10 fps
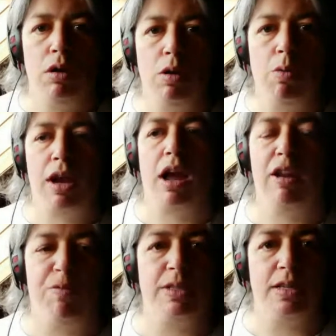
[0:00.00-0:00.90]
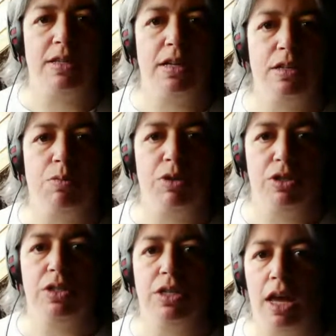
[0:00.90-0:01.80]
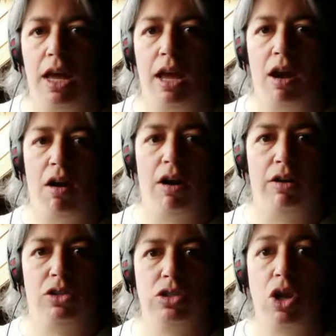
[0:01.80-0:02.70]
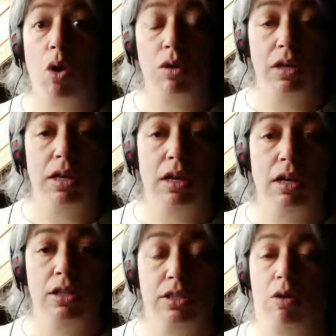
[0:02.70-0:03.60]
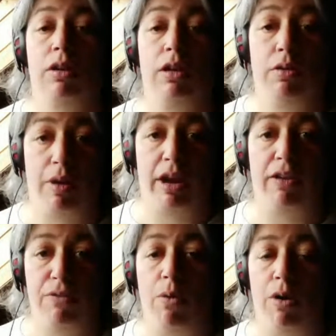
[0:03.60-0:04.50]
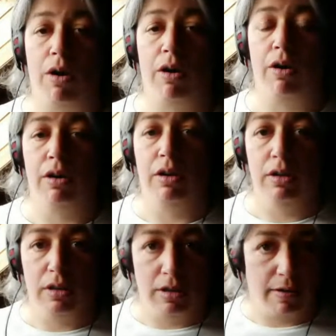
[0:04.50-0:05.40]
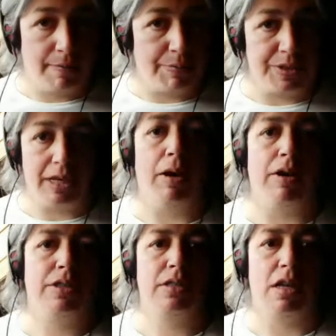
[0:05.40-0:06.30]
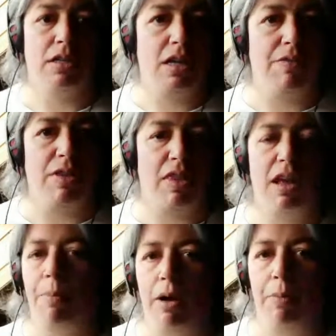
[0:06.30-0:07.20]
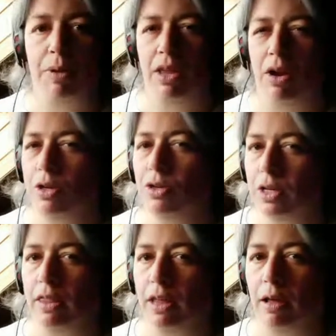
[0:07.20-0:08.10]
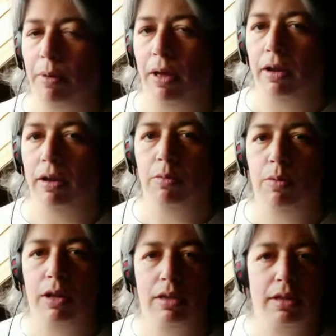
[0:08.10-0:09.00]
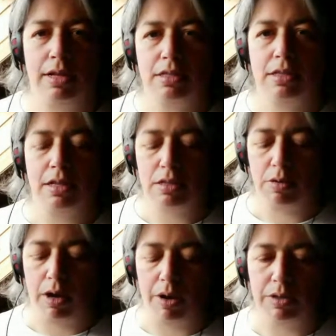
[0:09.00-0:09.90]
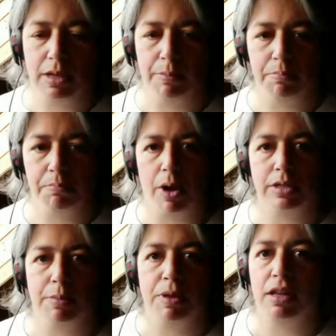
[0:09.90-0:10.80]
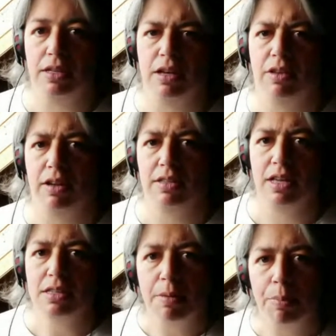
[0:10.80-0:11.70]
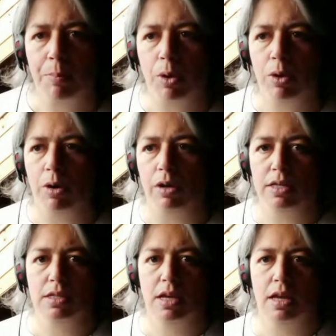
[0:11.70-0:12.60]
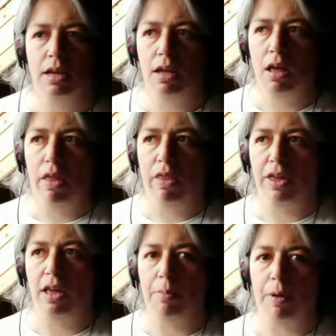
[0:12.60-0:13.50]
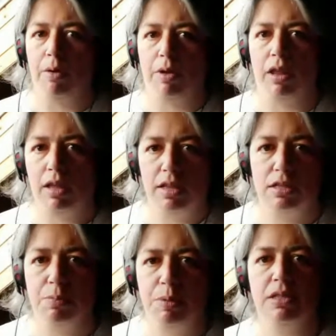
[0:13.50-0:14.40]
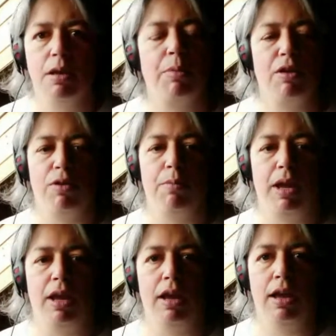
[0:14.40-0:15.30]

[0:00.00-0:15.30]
What kind of businesses would you say are totally ready for seminars, to even think about it, but they don't usually think about it? Let's throw out some possibilities out there. Let's get some people who are listening thinking about, well, could this be something for me?